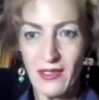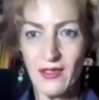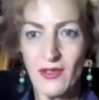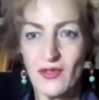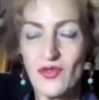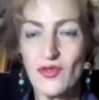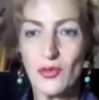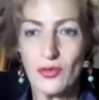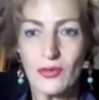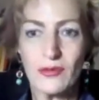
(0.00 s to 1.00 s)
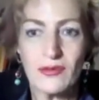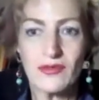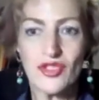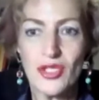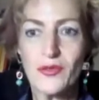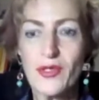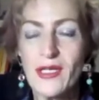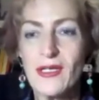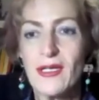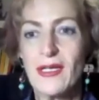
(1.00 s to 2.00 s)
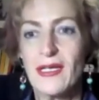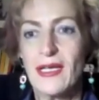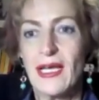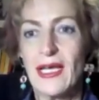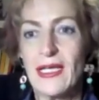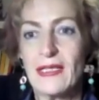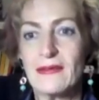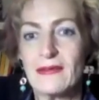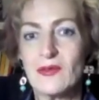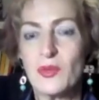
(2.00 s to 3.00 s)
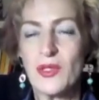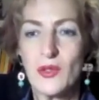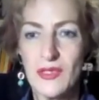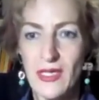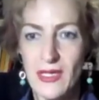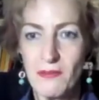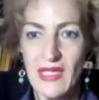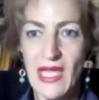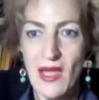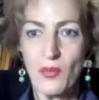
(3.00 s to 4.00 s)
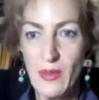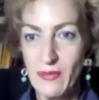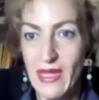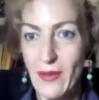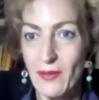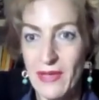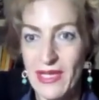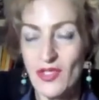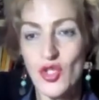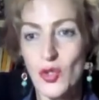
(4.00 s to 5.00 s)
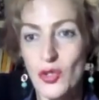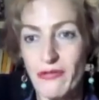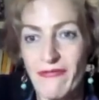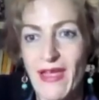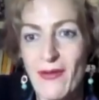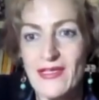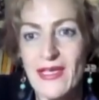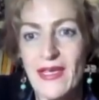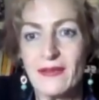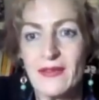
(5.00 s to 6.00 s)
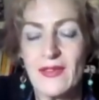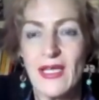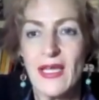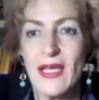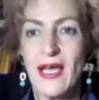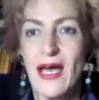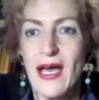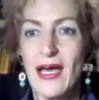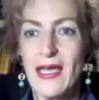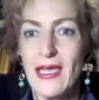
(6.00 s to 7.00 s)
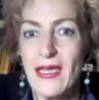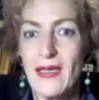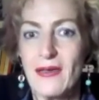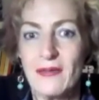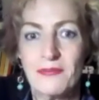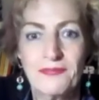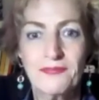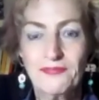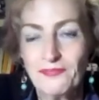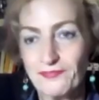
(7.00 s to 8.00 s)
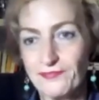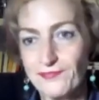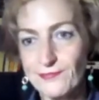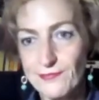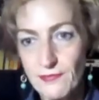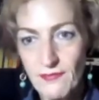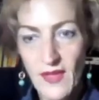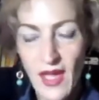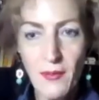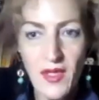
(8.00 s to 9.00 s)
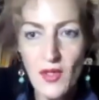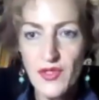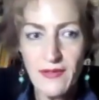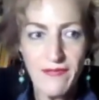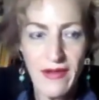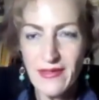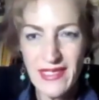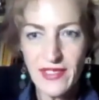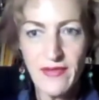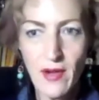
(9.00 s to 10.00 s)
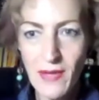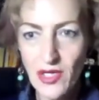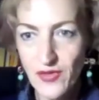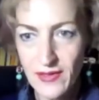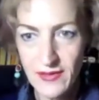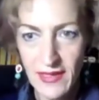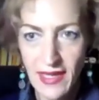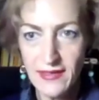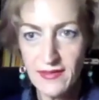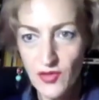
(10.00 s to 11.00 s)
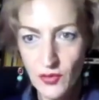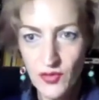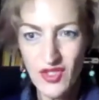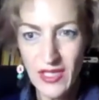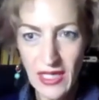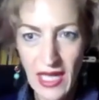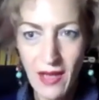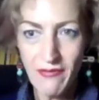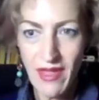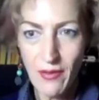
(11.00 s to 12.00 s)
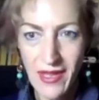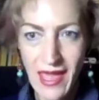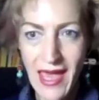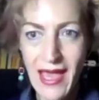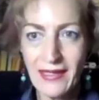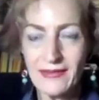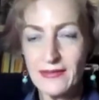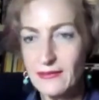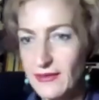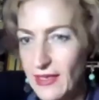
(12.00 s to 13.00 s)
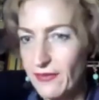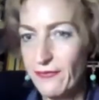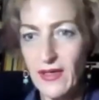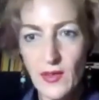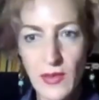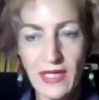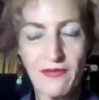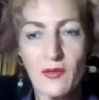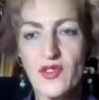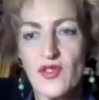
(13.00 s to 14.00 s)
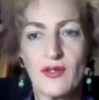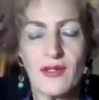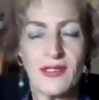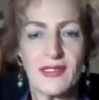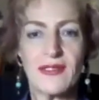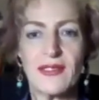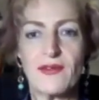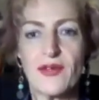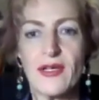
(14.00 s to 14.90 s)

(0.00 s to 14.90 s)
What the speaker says: school children. And because I am now preparing my talk on fairy tales, I am using fairy tales very much these days to see how they react, get feedback from the students, etc.